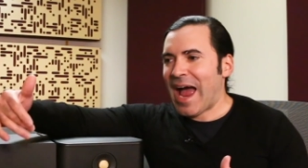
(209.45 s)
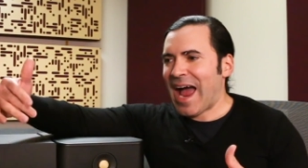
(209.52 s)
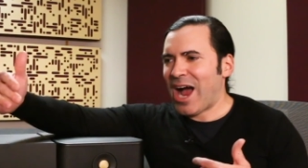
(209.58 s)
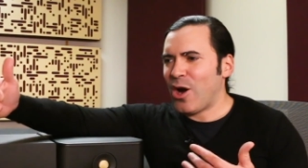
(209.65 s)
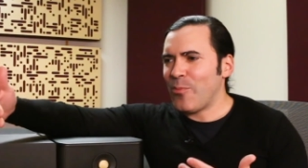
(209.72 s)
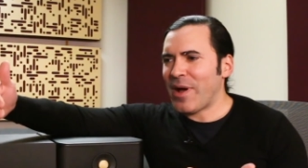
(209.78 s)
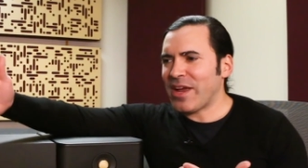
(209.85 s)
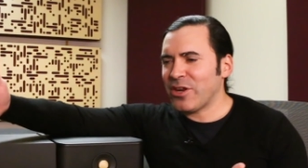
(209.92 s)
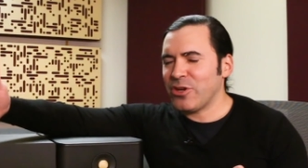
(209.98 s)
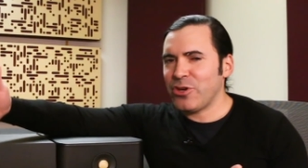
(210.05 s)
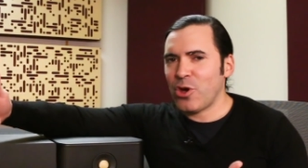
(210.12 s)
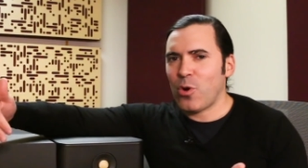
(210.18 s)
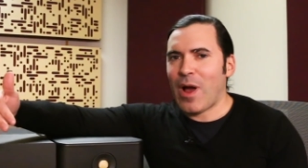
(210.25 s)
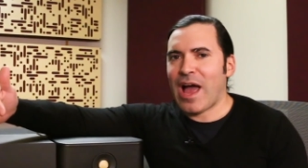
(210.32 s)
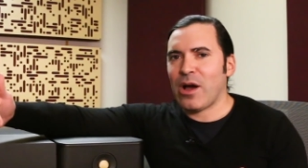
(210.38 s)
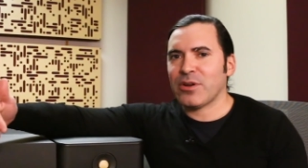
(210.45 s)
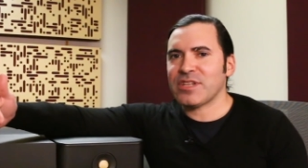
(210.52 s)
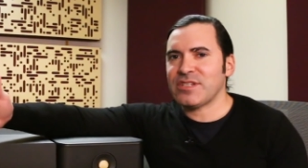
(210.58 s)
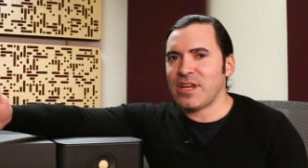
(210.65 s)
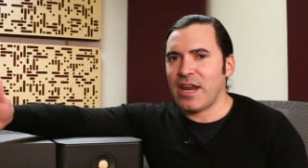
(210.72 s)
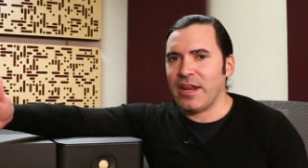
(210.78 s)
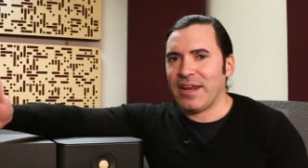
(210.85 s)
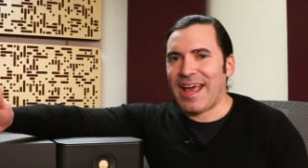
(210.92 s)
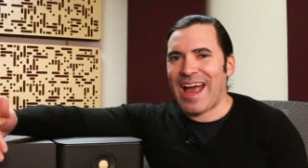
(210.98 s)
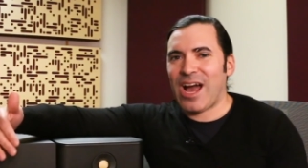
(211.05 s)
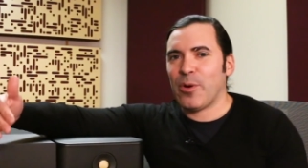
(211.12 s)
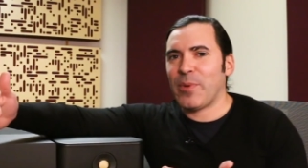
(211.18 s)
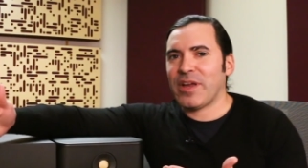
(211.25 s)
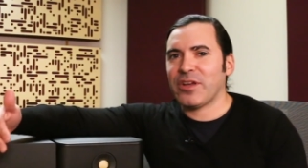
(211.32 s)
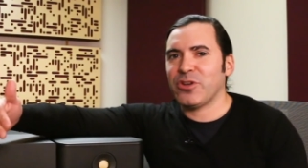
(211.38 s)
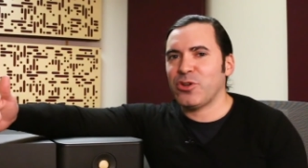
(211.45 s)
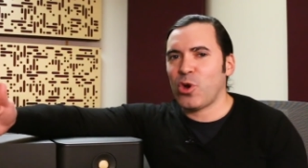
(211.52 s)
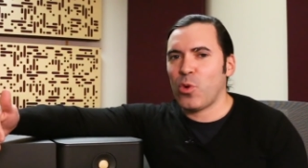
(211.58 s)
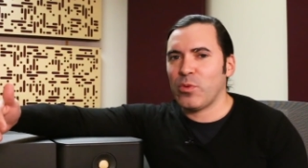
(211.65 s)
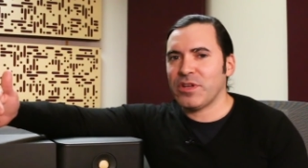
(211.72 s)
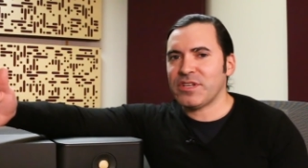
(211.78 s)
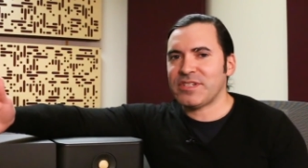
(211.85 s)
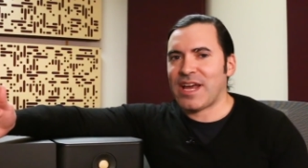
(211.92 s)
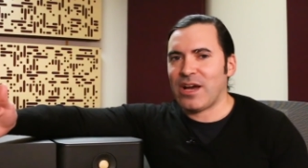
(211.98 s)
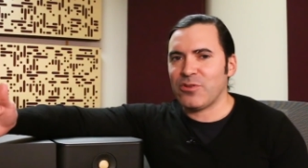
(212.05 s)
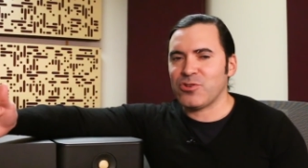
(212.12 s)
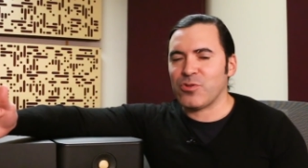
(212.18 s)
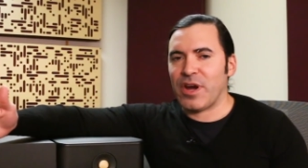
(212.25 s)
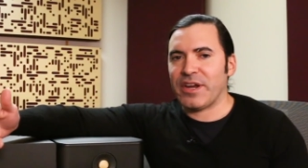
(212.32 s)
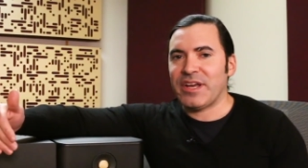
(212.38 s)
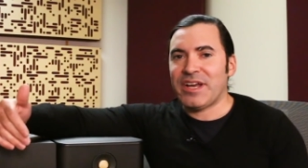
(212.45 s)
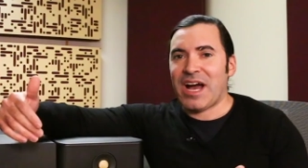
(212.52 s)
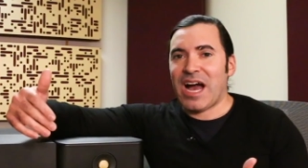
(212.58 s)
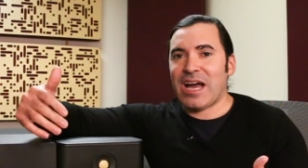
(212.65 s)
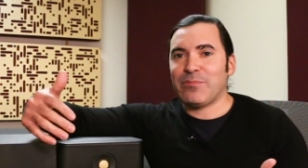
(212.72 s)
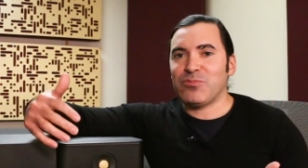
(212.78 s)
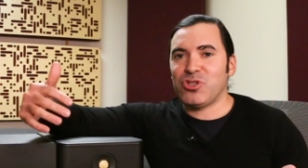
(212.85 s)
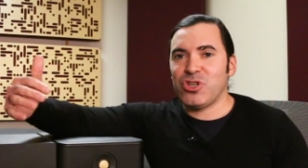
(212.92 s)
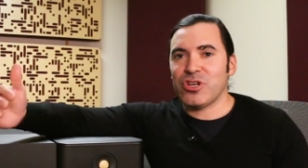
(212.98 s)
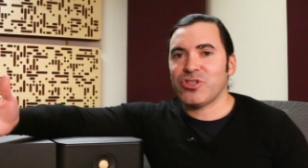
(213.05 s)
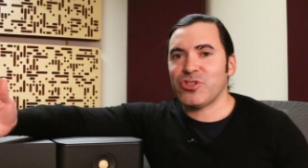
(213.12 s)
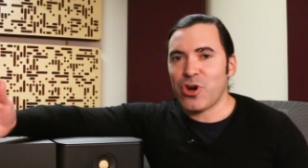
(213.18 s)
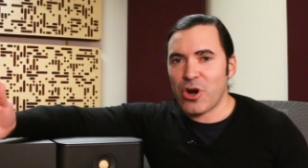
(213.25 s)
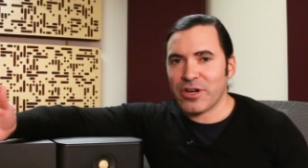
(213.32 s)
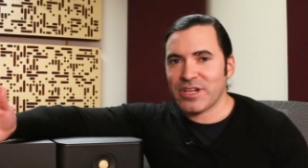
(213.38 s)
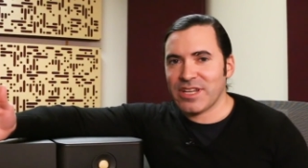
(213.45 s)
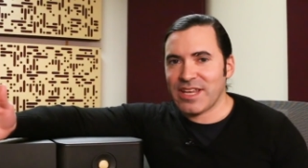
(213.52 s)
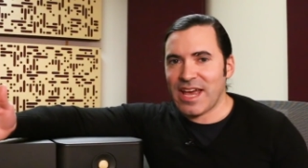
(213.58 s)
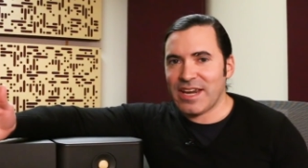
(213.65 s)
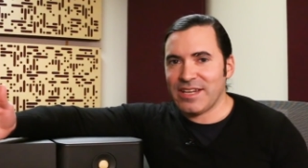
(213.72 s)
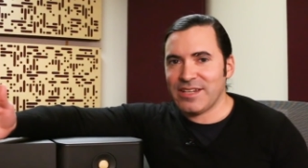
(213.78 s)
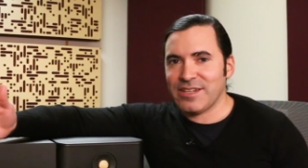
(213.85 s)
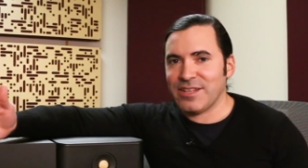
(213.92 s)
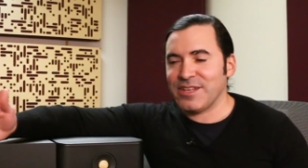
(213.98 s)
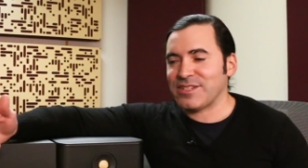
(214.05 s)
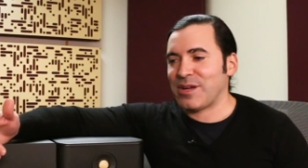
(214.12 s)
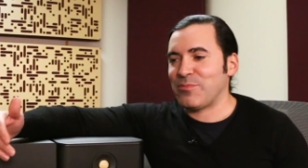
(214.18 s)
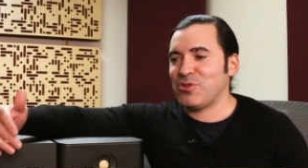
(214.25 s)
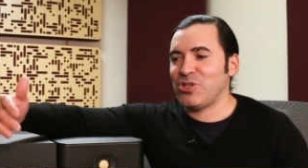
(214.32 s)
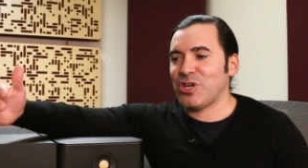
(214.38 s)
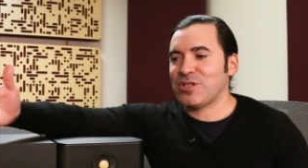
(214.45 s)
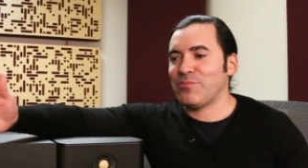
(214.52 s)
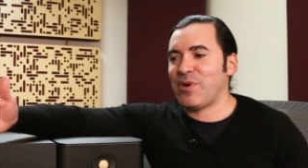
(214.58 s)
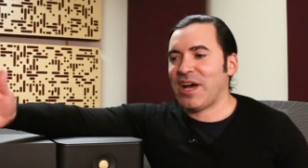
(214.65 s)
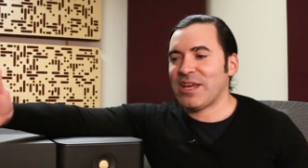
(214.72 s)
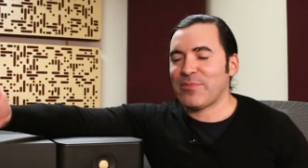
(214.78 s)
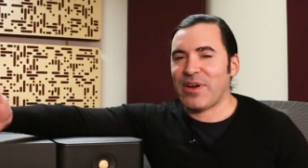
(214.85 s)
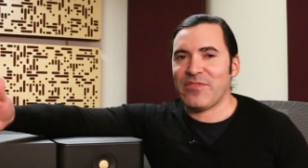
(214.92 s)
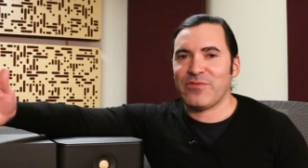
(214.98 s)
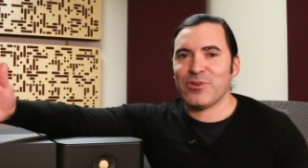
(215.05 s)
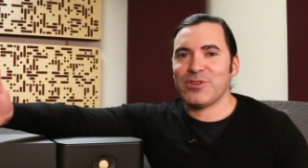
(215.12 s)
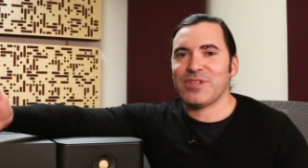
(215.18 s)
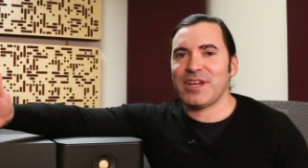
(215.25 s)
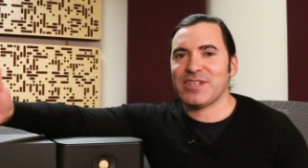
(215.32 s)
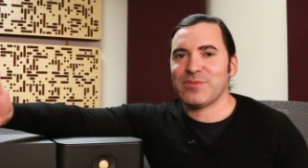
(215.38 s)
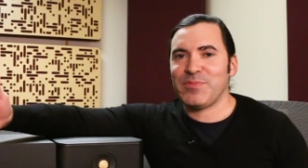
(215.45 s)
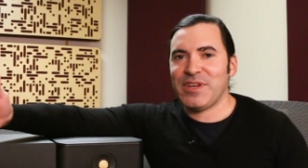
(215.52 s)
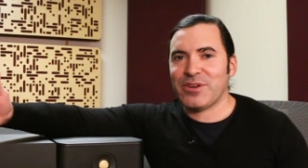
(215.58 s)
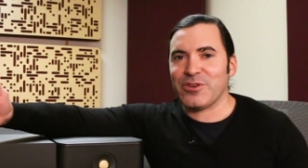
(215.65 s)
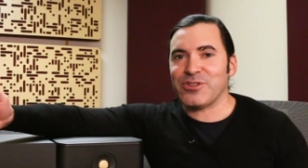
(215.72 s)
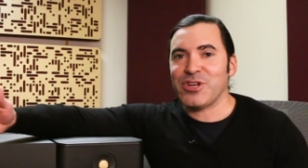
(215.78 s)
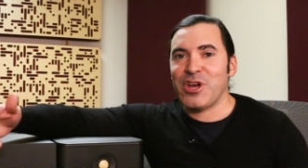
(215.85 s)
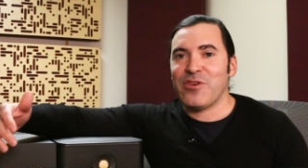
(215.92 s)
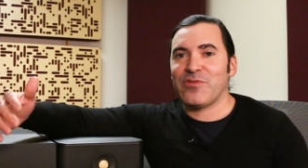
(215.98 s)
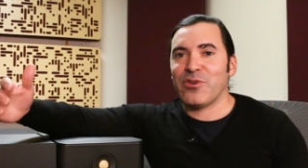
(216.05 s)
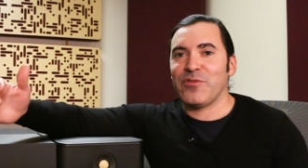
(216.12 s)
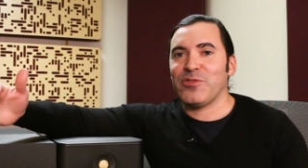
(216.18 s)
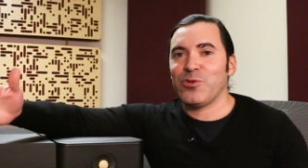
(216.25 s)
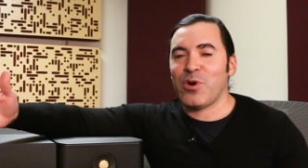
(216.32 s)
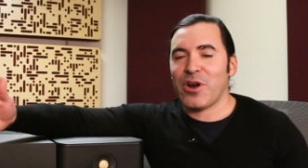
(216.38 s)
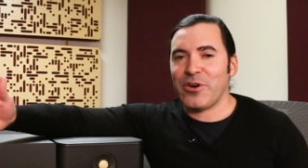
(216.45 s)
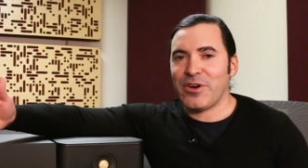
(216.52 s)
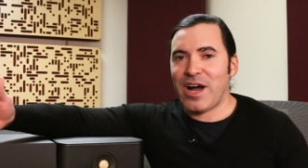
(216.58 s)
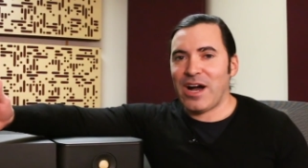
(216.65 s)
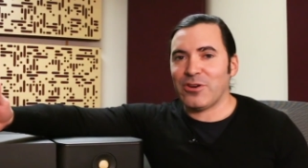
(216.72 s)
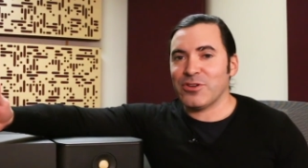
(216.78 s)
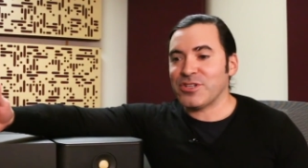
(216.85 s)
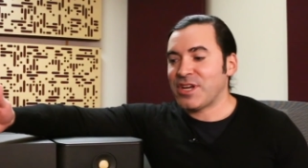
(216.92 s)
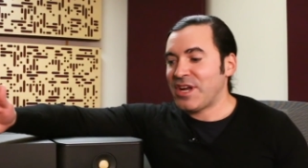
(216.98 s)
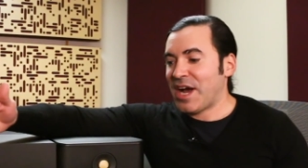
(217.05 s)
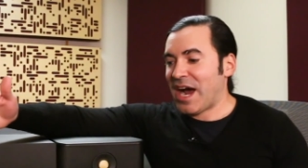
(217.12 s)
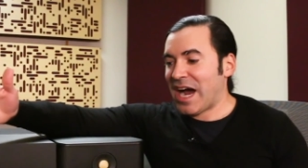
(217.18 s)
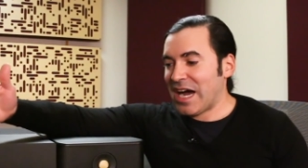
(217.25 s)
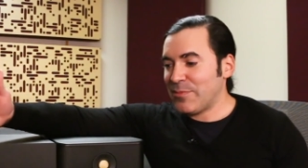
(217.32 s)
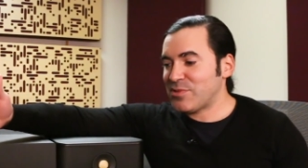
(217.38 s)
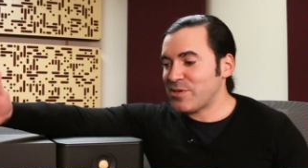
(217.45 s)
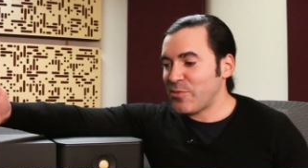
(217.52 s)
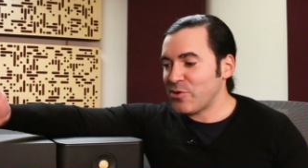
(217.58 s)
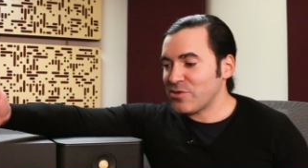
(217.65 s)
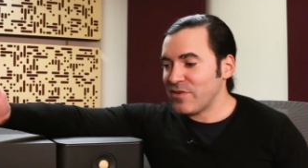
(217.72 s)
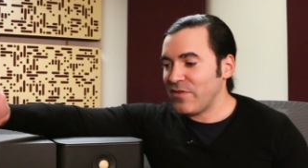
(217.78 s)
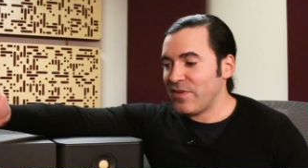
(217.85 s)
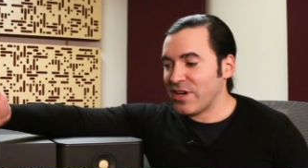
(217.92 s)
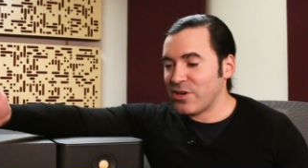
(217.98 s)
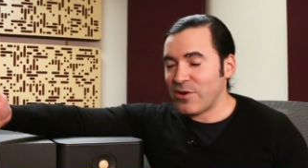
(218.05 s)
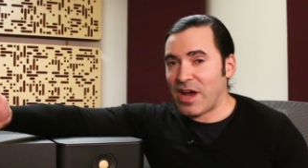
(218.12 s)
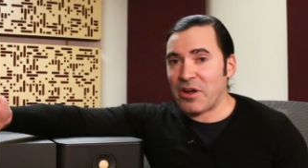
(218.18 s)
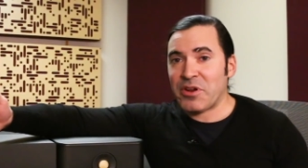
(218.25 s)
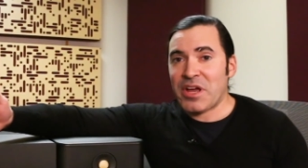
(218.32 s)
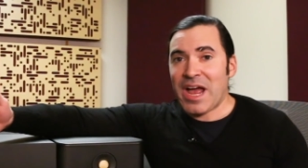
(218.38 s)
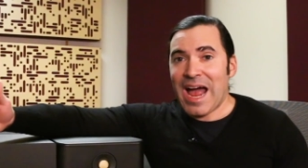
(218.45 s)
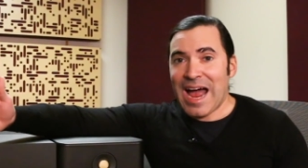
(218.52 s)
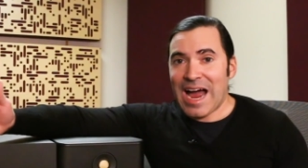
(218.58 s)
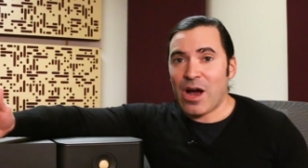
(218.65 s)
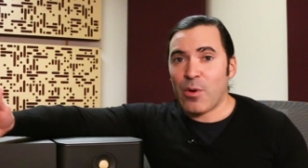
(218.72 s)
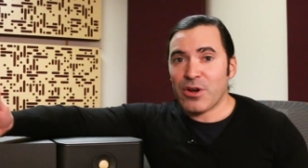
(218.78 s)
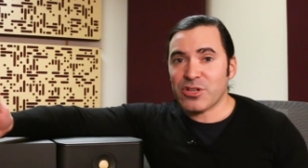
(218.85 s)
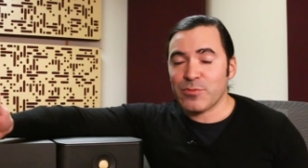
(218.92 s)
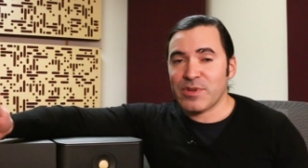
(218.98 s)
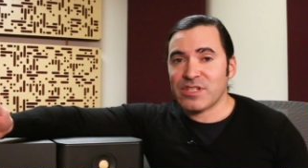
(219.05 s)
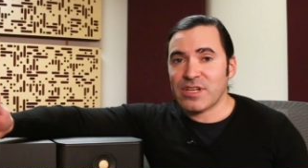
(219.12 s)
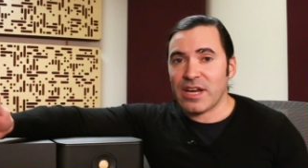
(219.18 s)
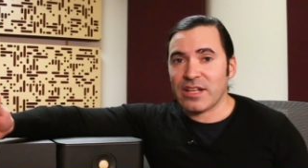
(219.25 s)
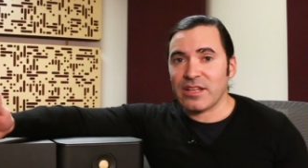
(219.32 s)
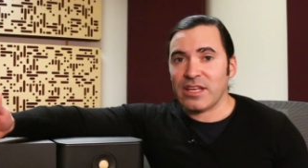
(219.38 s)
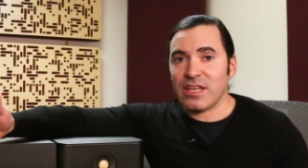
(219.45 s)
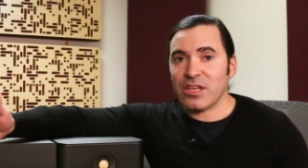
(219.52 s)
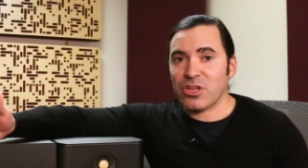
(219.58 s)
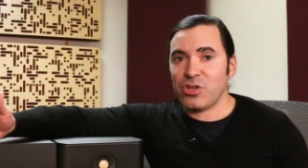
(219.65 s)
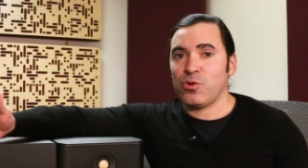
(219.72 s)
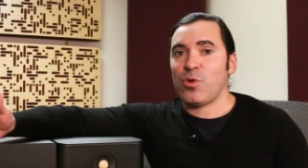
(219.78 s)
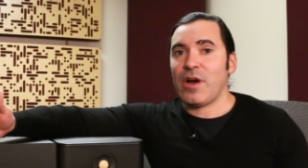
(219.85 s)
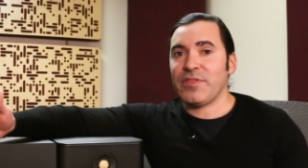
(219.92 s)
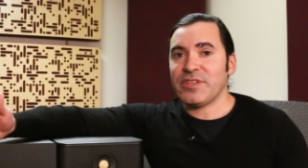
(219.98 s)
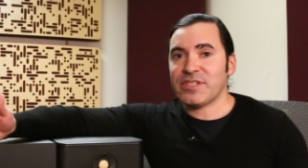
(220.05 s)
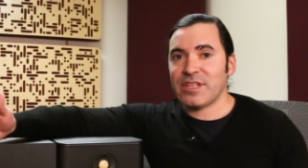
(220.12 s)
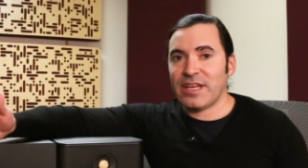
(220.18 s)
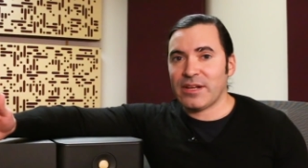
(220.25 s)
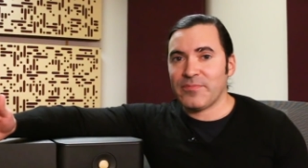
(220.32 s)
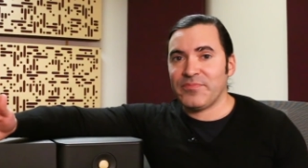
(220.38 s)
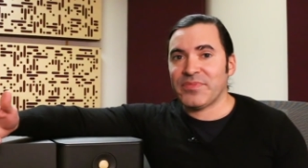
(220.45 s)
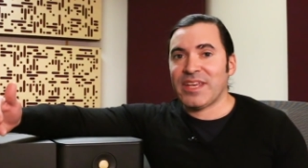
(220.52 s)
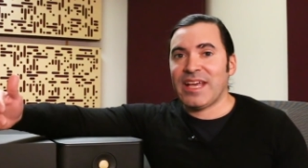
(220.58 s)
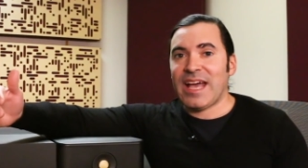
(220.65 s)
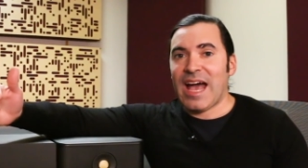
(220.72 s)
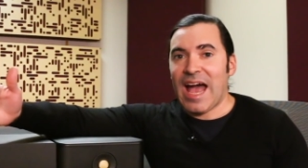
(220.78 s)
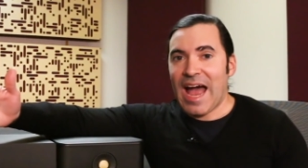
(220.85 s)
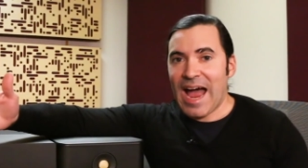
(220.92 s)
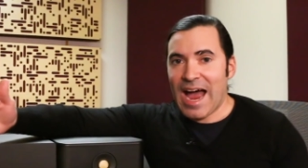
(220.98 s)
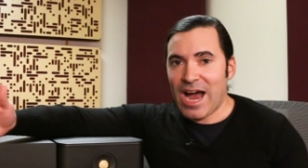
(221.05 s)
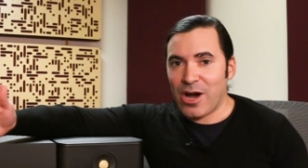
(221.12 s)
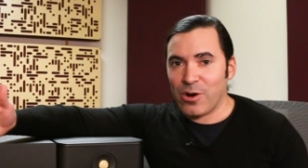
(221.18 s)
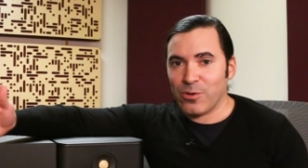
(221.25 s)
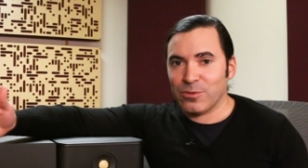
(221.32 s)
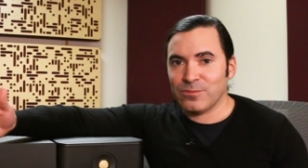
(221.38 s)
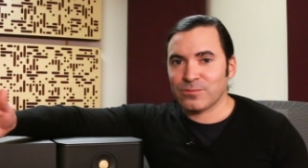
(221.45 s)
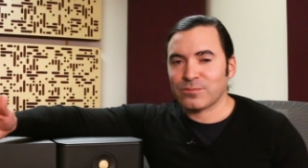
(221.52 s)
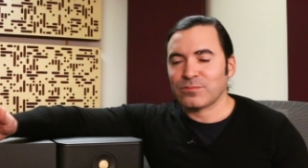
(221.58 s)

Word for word: How am I going to know how to set it? How am I going to know when it sounds right? I'm just starting to get into this. I'm just buying my first set of speakers for a few hundred dollars. I'm supposed to figure out how I should be setting the EQ on this thing. How?